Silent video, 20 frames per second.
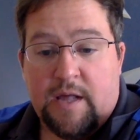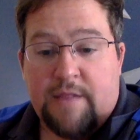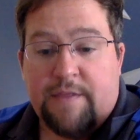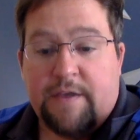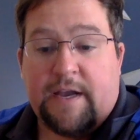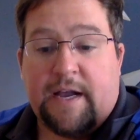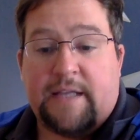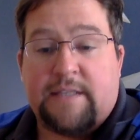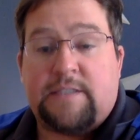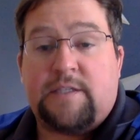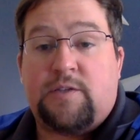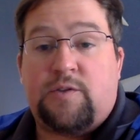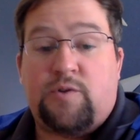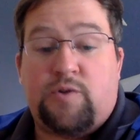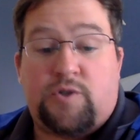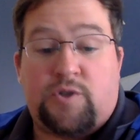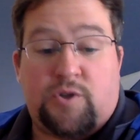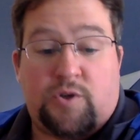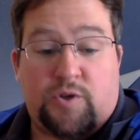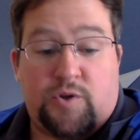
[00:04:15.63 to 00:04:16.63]
The
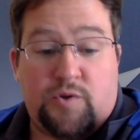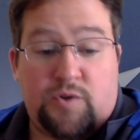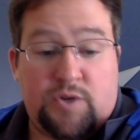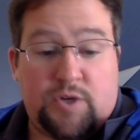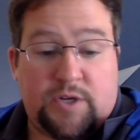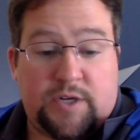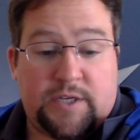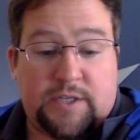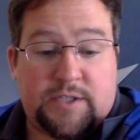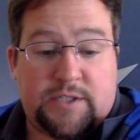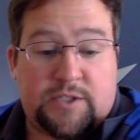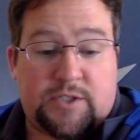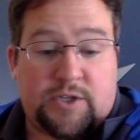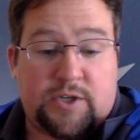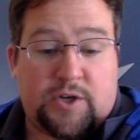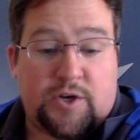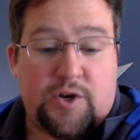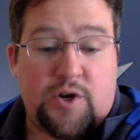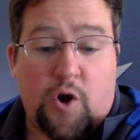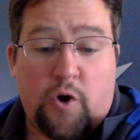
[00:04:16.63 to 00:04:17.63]
Constitutional Unionists
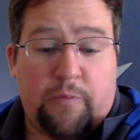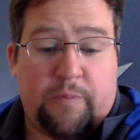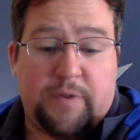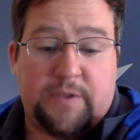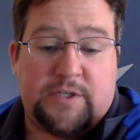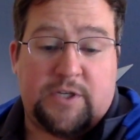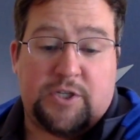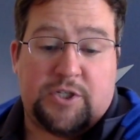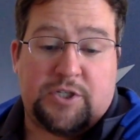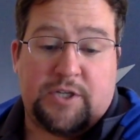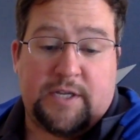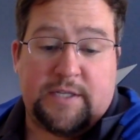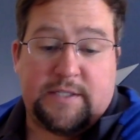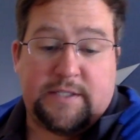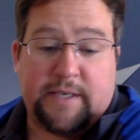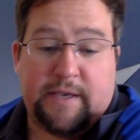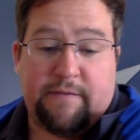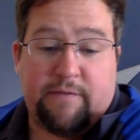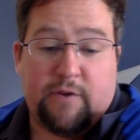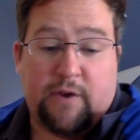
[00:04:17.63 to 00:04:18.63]
took no position on
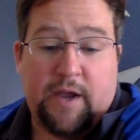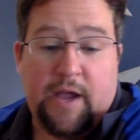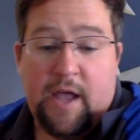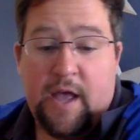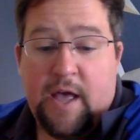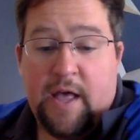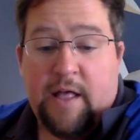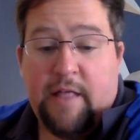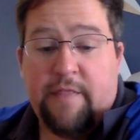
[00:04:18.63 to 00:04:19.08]
slavery.